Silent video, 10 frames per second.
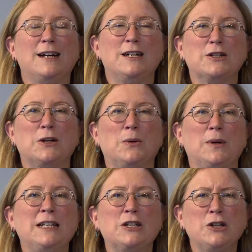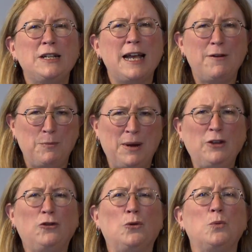So it's good to have a
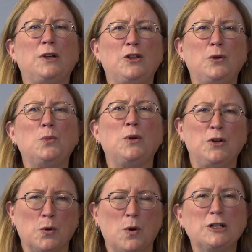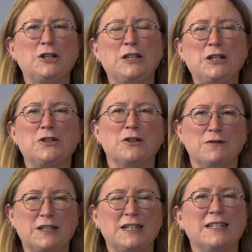pencil with you when you're watching these
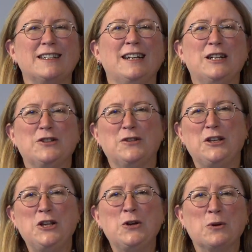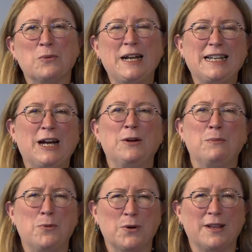services so that you can write down
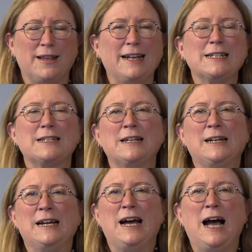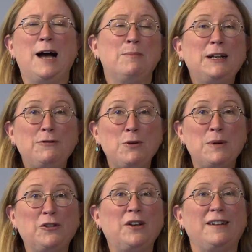important things. But if you
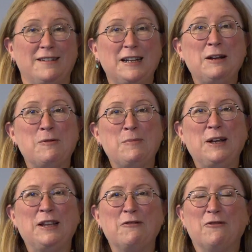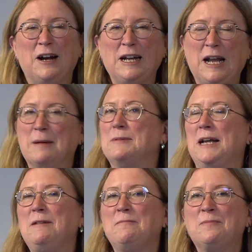miss it, it will be in the Friday update.